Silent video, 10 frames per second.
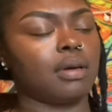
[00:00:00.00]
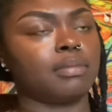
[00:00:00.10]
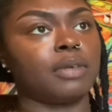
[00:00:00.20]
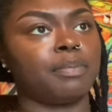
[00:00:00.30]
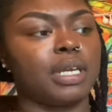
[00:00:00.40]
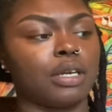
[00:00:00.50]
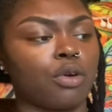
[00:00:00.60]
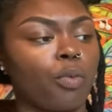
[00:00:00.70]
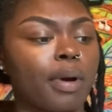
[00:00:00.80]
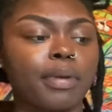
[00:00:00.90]
depending
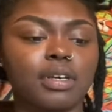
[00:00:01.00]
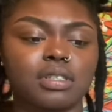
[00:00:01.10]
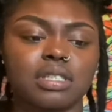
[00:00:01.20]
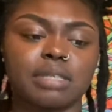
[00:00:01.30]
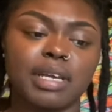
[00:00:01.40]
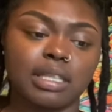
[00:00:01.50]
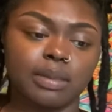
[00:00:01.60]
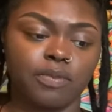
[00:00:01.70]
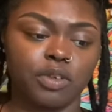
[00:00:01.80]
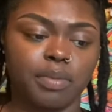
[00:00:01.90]
on one person to make them feel